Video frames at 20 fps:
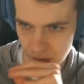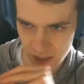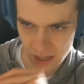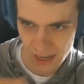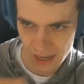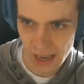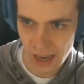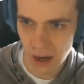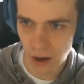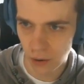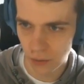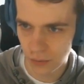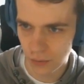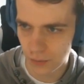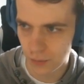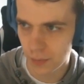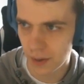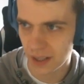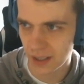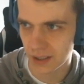
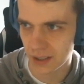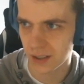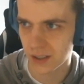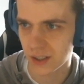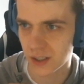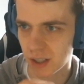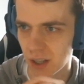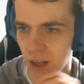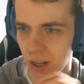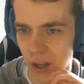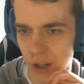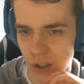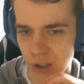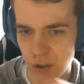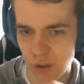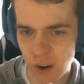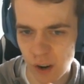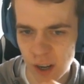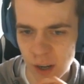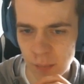health minions.
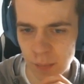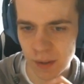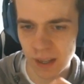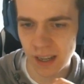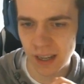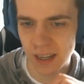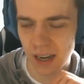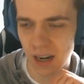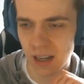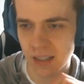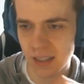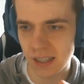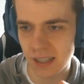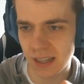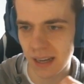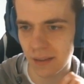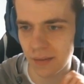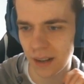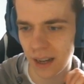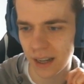You want to play cards that
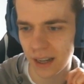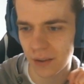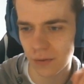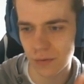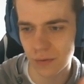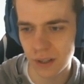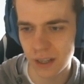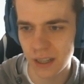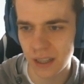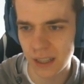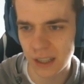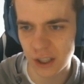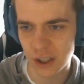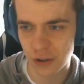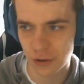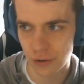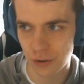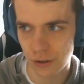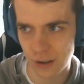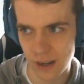have like really
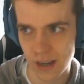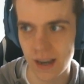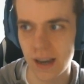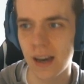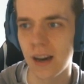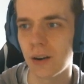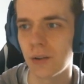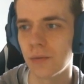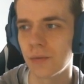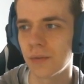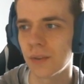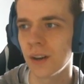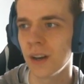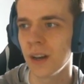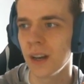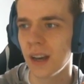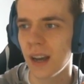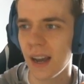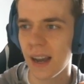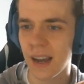strong health.
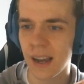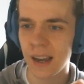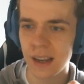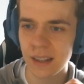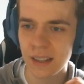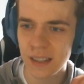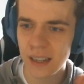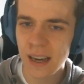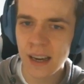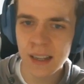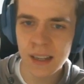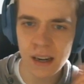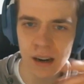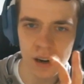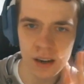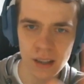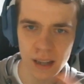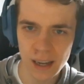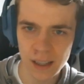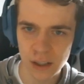And yeah, there
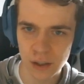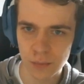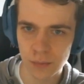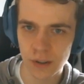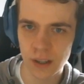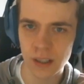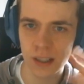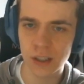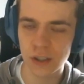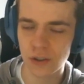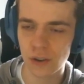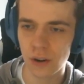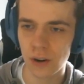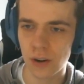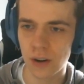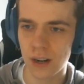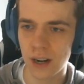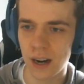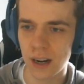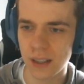are like some really
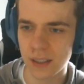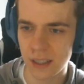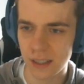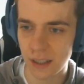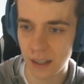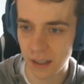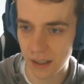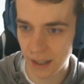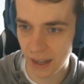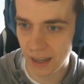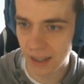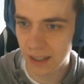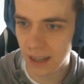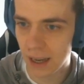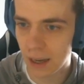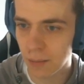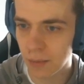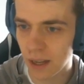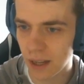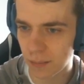strong cards in the late
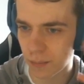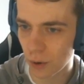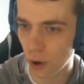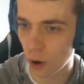game that